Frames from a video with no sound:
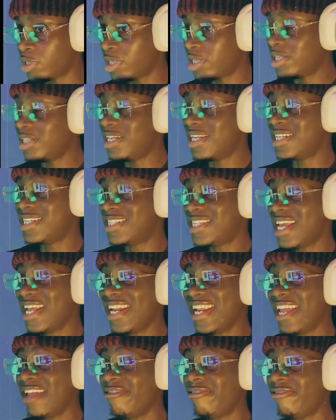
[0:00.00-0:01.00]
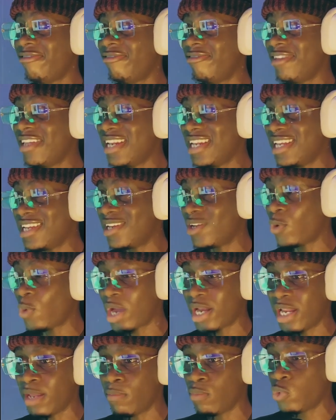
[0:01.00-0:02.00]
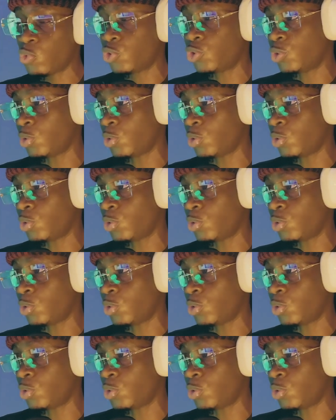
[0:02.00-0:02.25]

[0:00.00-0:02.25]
they sell a feeling or an emotion,